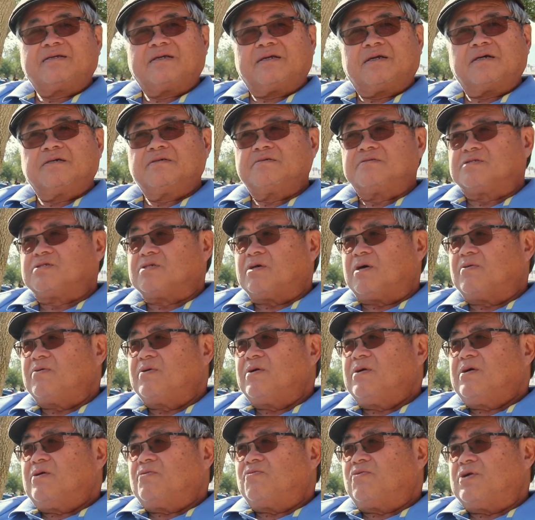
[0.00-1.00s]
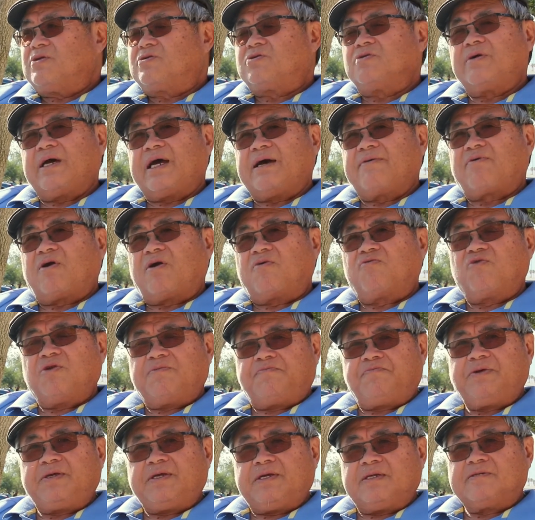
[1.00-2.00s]
You know? So we do have our
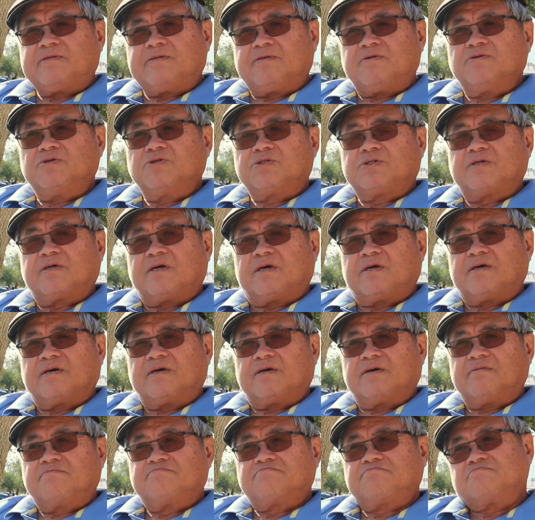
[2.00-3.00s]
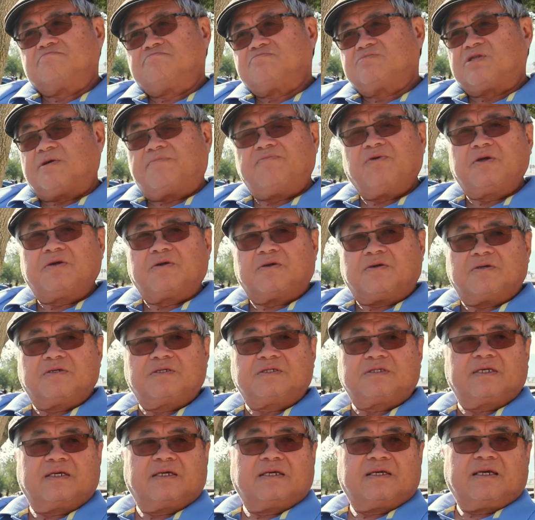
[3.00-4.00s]
repeat use
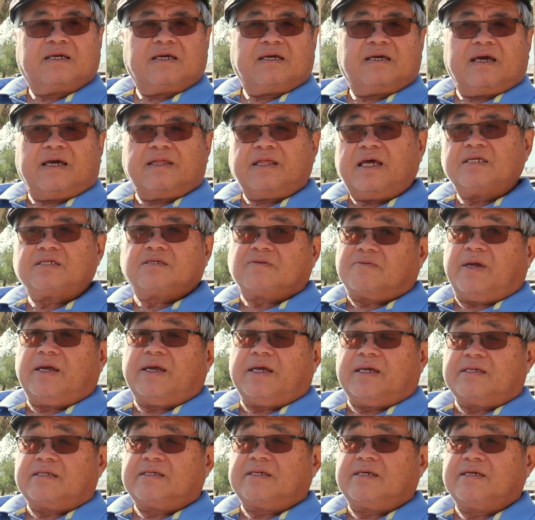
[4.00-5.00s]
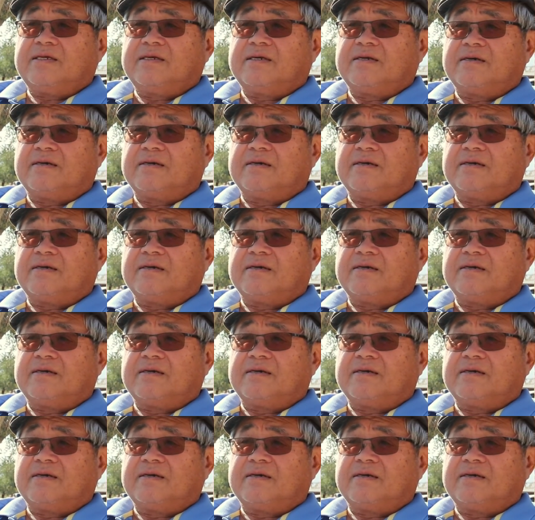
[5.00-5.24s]
submitters, and that's great,